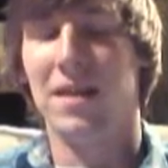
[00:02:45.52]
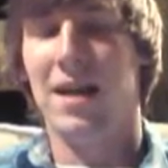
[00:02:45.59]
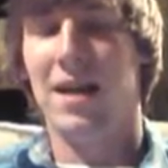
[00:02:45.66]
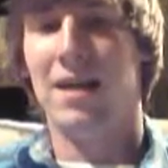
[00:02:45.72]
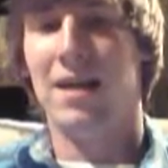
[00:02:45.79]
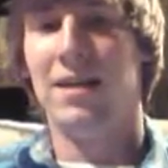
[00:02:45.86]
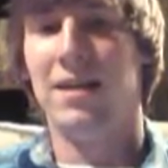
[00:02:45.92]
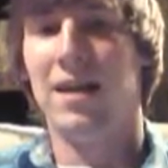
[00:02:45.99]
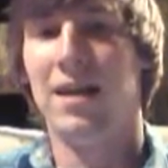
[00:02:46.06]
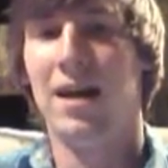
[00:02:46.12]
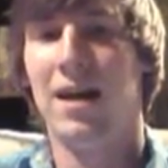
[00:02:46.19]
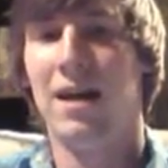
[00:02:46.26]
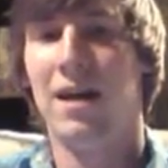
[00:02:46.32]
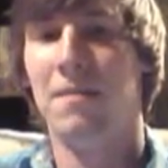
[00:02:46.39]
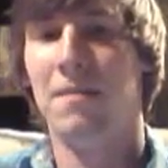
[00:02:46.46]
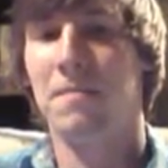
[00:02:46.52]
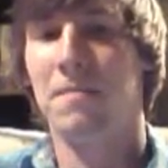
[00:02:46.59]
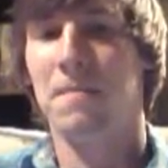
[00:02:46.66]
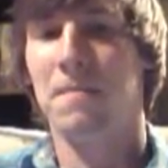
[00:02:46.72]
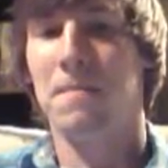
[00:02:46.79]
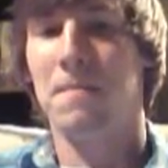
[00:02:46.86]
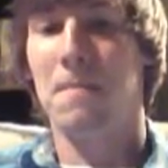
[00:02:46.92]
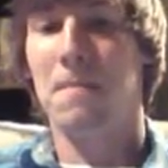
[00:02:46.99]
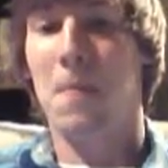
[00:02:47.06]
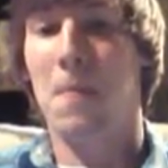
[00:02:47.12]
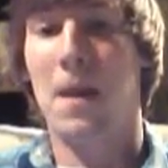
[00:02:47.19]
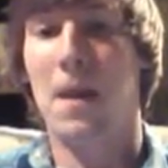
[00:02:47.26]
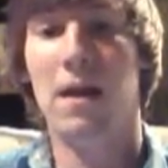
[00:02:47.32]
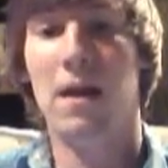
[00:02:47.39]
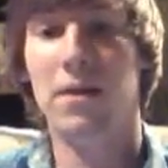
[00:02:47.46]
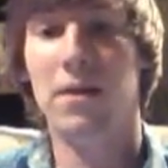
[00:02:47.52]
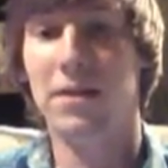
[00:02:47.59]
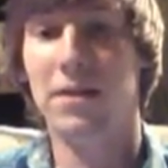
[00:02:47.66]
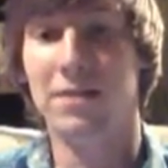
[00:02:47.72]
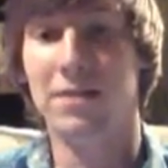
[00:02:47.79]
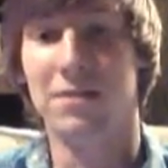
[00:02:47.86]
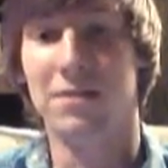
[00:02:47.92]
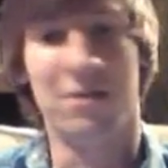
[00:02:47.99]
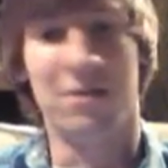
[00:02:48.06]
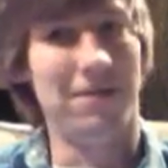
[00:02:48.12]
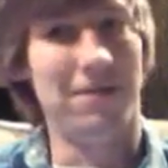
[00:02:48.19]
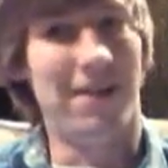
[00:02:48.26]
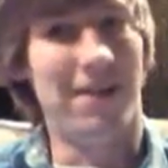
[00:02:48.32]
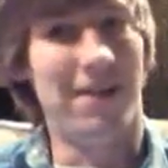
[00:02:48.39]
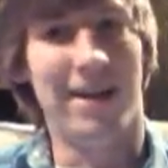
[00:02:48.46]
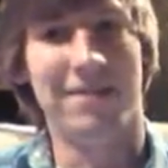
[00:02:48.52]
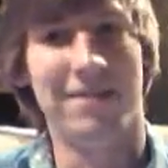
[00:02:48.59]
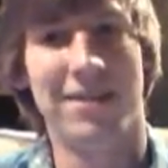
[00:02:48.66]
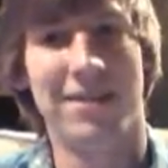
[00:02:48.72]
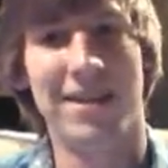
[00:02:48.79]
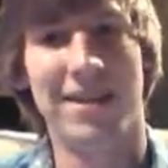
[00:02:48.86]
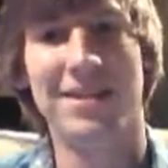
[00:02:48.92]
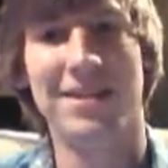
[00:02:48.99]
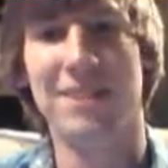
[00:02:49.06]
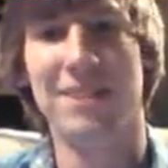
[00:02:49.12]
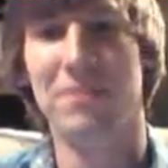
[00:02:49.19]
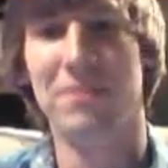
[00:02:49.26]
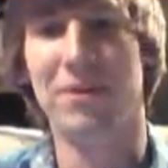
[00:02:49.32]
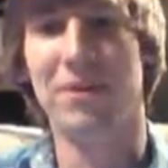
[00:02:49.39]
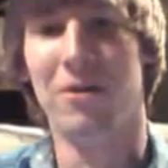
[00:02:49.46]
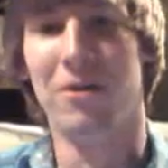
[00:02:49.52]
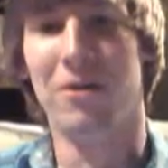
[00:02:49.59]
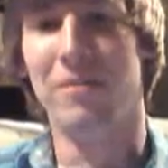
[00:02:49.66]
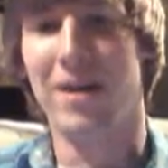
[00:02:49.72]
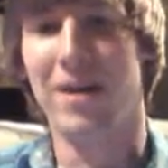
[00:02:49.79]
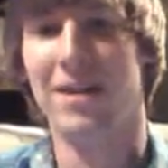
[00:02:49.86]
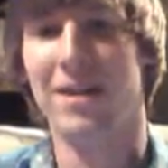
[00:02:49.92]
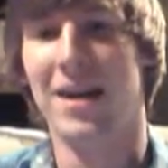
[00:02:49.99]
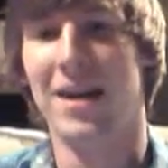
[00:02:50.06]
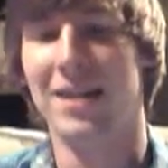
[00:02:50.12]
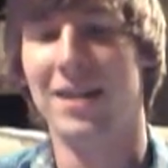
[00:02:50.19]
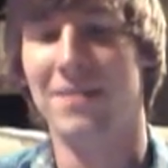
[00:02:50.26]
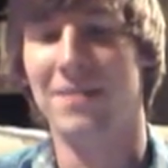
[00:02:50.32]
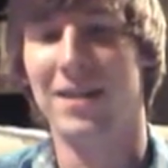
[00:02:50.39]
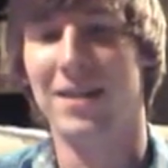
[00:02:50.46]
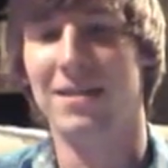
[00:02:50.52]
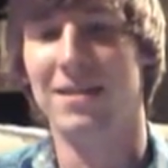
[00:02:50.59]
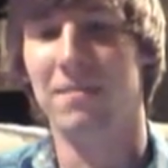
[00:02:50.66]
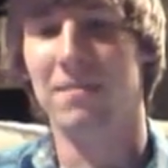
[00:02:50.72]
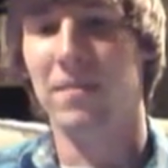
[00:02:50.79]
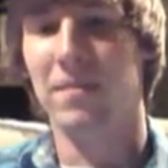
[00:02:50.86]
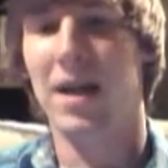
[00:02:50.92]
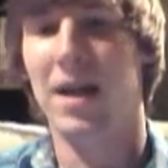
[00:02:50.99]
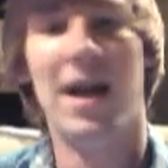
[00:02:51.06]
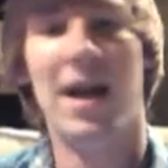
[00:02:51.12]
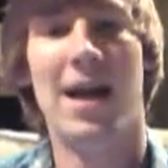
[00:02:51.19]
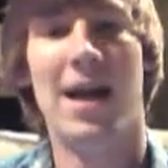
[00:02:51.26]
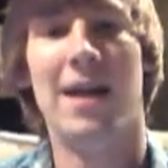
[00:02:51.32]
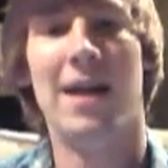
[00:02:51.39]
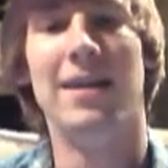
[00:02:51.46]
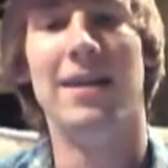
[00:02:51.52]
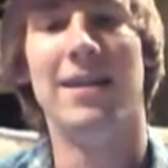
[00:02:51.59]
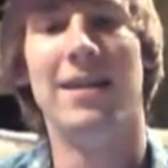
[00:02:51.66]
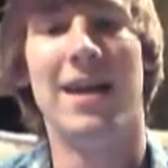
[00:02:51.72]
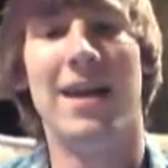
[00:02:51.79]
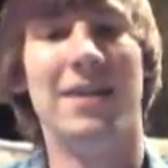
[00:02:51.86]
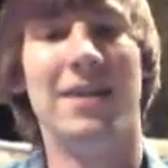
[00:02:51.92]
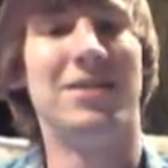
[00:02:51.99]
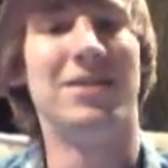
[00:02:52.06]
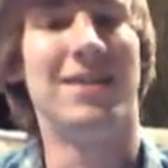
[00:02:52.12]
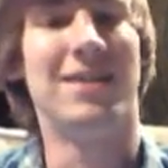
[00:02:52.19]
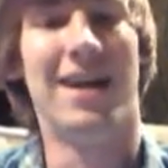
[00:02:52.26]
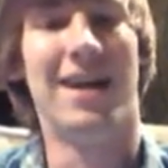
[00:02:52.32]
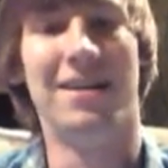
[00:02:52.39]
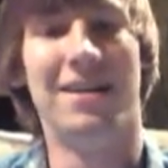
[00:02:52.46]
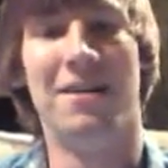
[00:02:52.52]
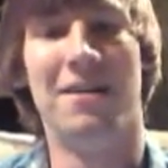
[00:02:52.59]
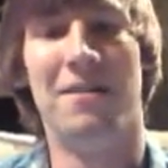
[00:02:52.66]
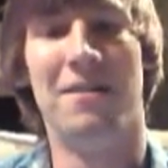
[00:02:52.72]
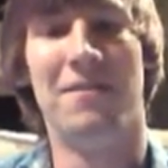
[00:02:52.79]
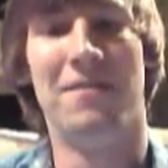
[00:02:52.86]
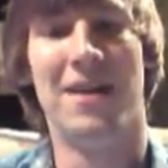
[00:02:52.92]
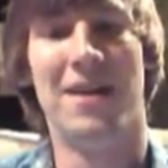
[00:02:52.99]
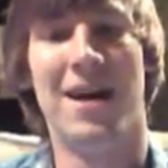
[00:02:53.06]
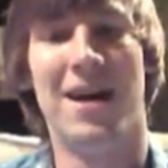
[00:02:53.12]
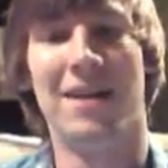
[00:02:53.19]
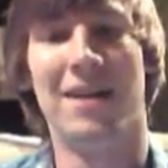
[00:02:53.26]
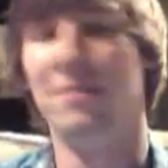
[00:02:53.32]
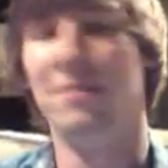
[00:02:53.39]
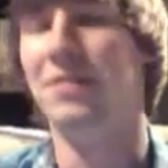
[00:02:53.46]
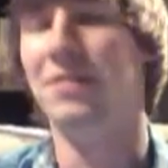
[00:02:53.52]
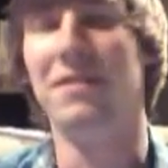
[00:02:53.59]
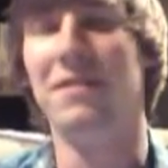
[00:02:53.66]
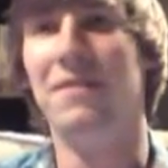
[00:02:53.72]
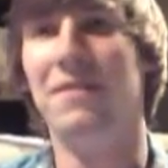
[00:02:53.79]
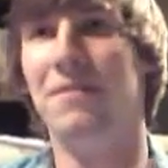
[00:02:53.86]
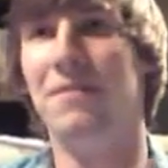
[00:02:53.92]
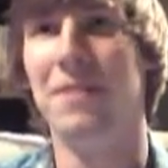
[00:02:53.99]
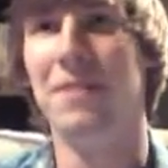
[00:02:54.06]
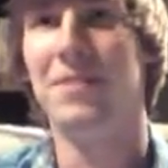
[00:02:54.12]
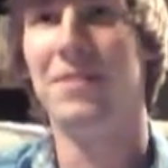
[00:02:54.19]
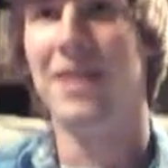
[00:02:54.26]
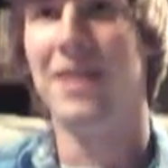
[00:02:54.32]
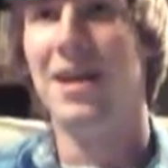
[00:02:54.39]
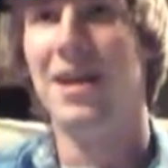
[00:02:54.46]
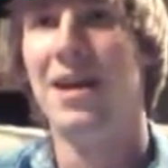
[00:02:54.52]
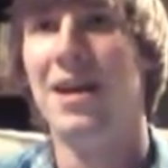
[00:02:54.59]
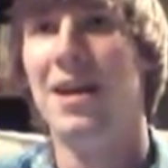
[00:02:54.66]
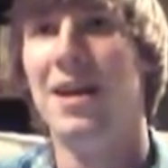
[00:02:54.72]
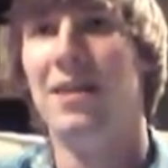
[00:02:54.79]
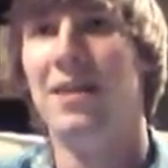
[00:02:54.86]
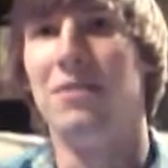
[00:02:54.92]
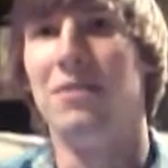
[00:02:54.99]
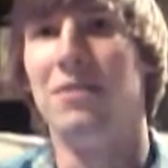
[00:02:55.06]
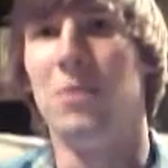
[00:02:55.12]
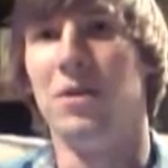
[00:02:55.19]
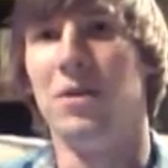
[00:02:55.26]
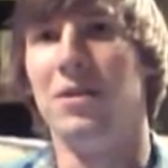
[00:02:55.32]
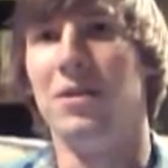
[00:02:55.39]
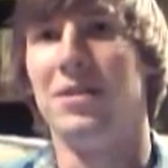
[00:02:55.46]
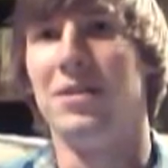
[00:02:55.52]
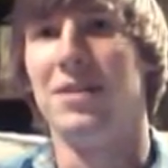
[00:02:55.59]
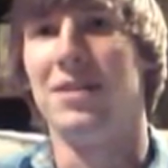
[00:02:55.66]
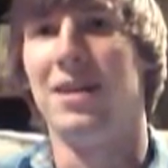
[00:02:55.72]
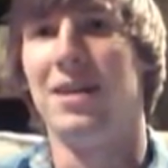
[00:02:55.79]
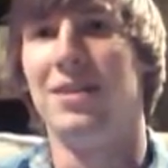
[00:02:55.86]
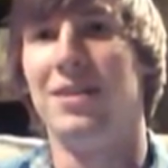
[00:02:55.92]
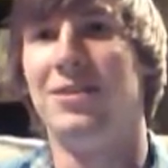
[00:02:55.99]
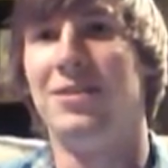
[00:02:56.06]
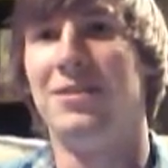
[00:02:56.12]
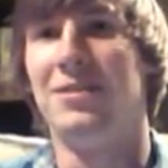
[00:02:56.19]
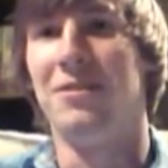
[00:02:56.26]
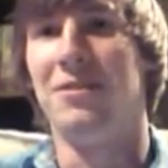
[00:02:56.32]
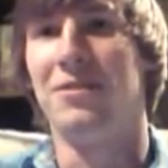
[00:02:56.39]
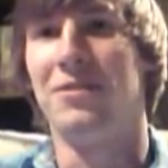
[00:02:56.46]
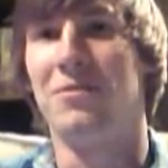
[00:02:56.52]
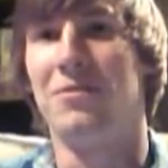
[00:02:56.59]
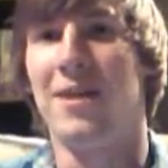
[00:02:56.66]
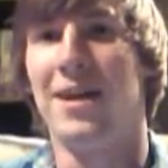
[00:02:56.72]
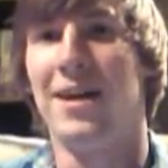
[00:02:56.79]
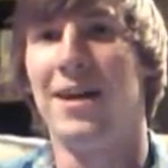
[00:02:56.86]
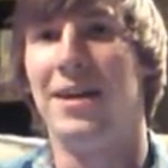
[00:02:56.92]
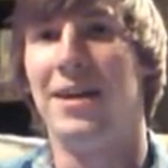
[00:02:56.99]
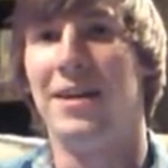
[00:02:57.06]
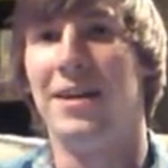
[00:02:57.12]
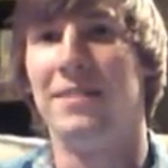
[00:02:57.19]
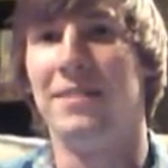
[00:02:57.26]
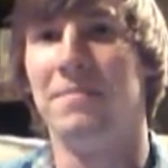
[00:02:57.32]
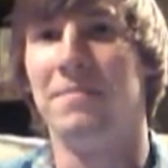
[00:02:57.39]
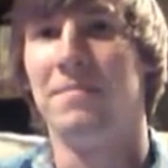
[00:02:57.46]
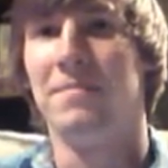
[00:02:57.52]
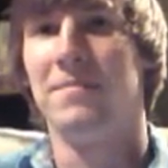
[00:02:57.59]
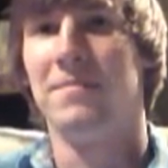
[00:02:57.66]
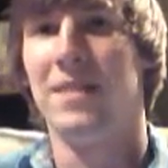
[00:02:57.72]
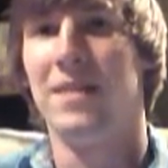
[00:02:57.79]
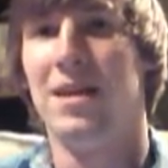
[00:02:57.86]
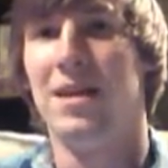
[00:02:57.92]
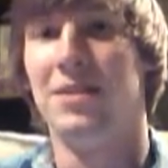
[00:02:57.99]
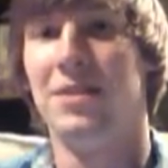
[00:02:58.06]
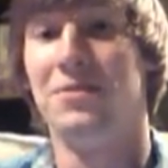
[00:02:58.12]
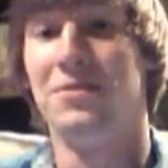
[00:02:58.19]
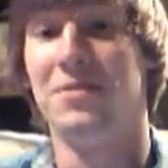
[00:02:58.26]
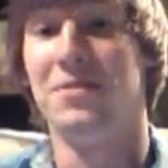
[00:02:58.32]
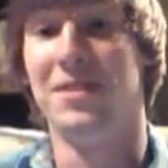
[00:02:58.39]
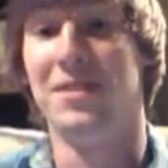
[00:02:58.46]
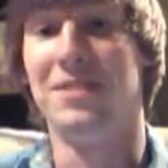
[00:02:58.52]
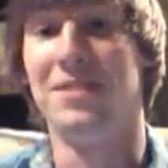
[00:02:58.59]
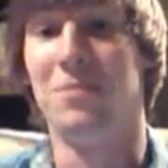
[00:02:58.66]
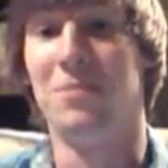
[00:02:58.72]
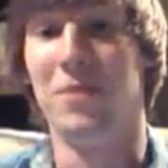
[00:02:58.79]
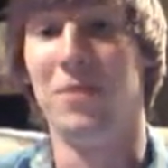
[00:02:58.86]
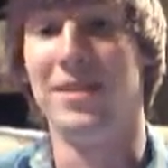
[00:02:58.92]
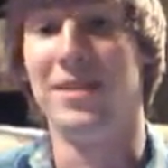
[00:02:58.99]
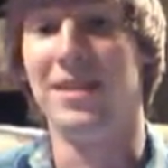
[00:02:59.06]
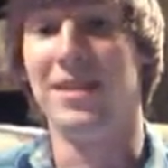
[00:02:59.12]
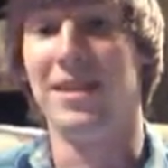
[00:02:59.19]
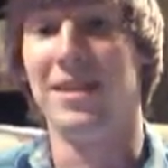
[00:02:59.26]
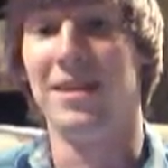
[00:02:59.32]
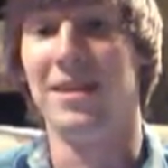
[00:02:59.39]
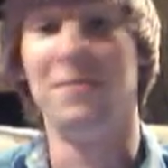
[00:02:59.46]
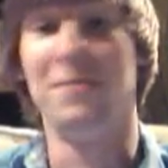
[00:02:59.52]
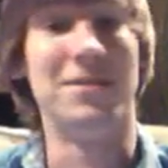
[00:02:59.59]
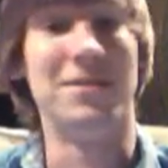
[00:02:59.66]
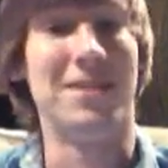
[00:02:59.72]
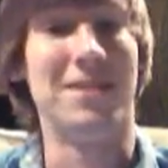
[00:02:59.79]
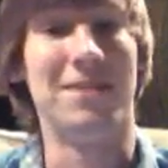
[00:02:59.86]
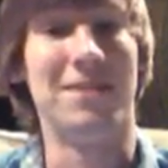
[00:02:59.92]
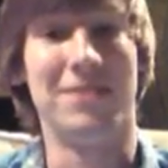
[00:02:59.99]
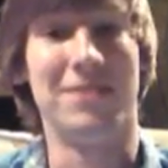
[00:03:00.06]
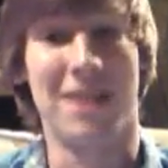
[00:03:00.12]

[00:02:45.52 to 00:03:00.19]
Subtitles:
And, I thought things were going fine. Things seemed to be going better than I expected. And then it just kind of completely flipped to the worst. She started crying. She was really disappointed. It was